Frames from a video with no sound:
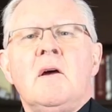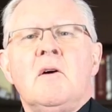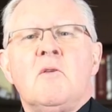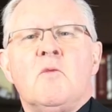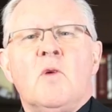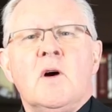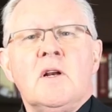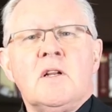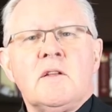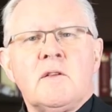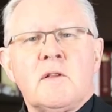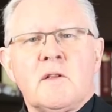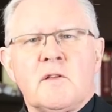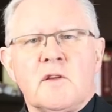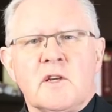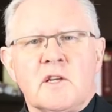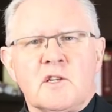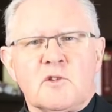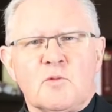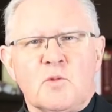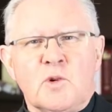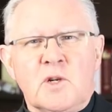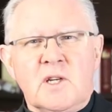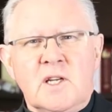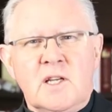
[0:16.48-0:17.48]
One of the
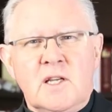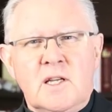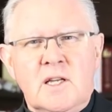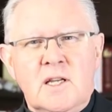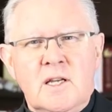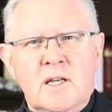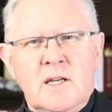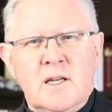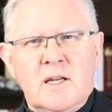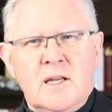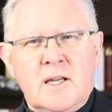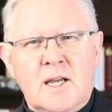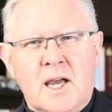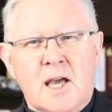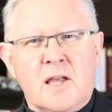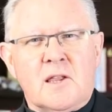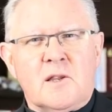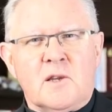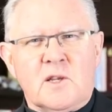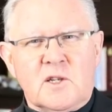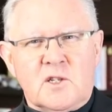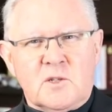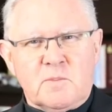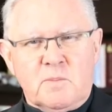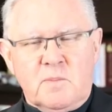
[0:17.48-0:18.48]
things we
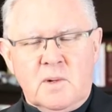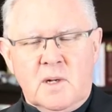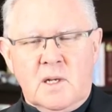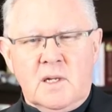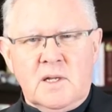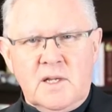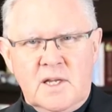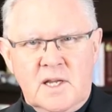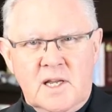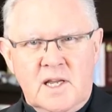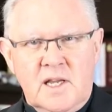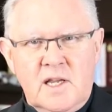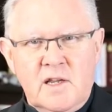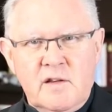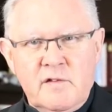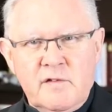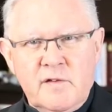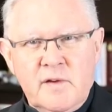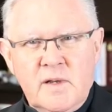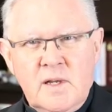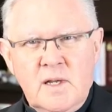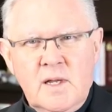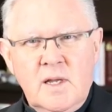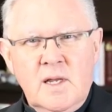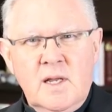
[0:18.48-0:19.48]
Catholics
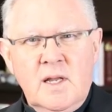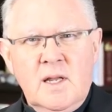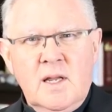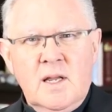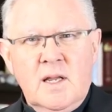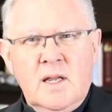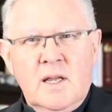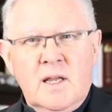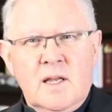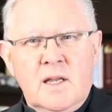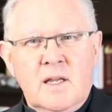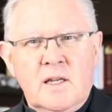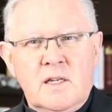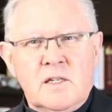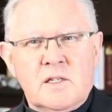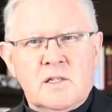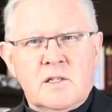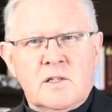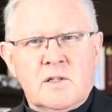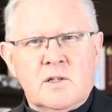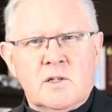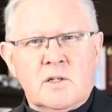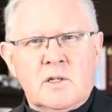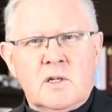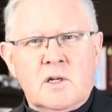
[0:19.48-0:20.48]
believe
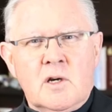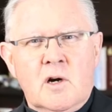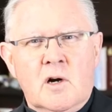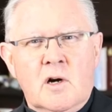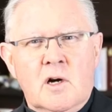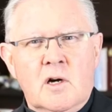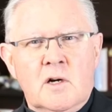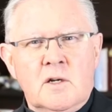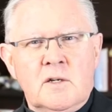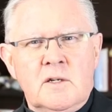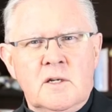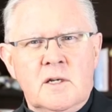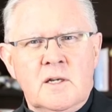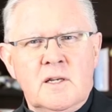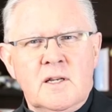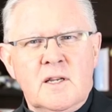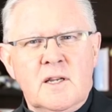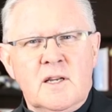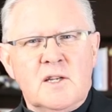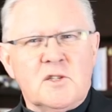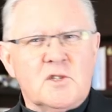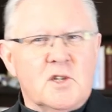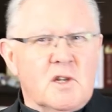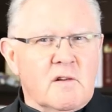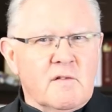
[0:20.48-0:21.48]
is that God
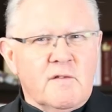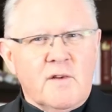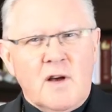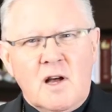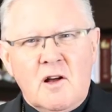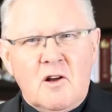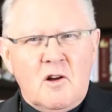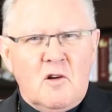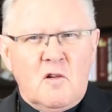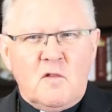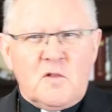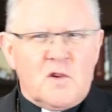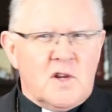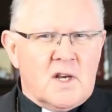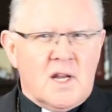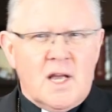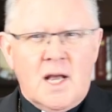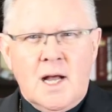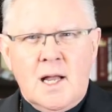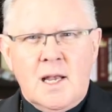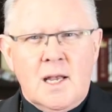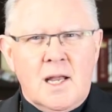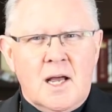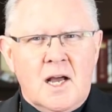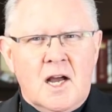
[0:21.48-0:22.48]
is involved in
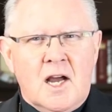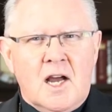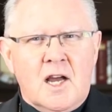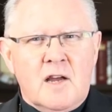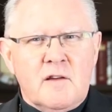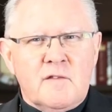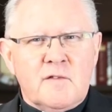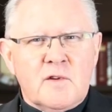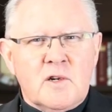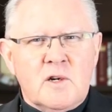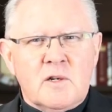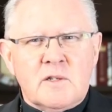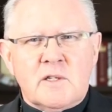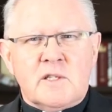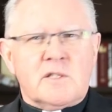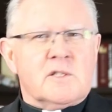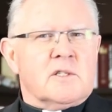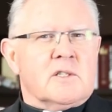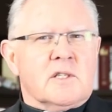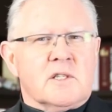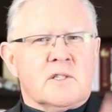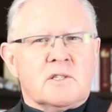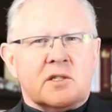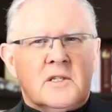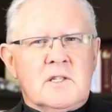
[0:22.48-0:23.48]
our life. God
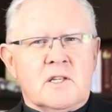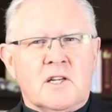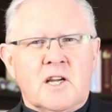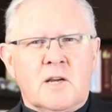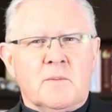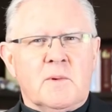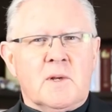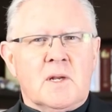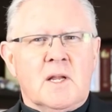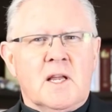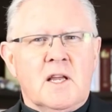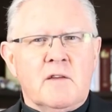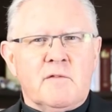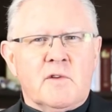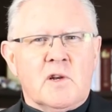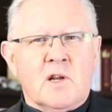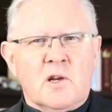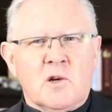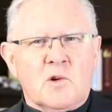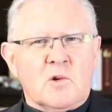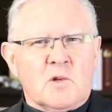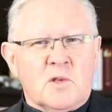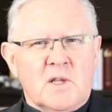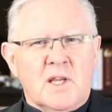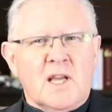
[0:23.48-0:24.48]
doesn't just sit up in heaven
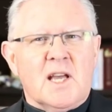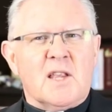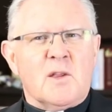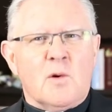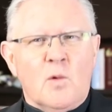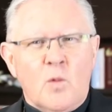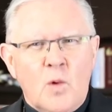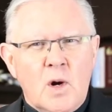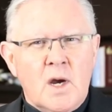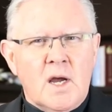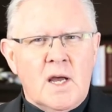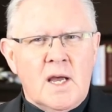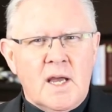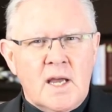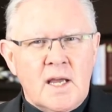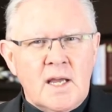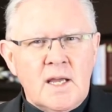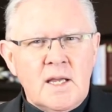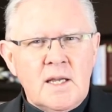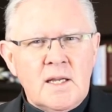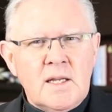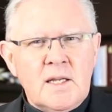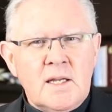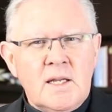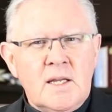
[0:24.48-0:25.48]
and look the other way